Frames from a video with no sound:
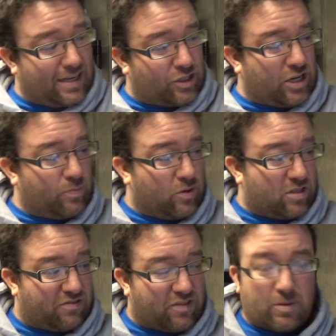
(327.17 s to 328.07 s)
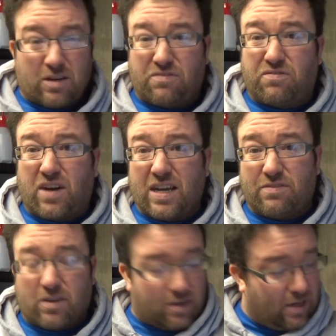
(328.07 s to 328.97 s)
get cheap ones for about a
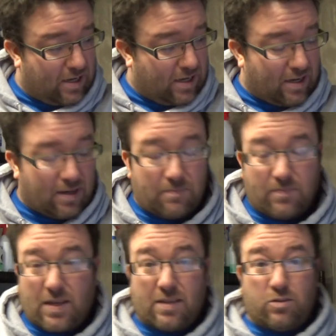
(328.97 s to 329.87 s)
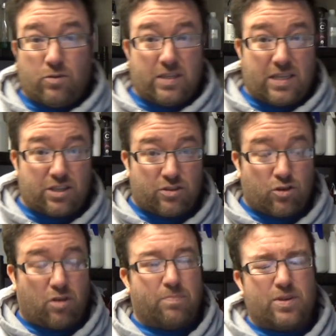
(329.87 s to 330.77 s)
fiver, and they'll do a decent
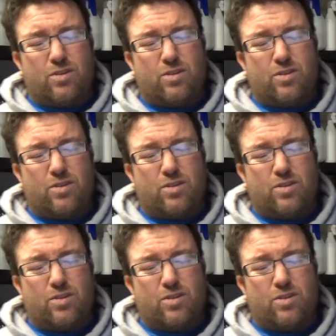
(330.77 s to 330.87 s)
job.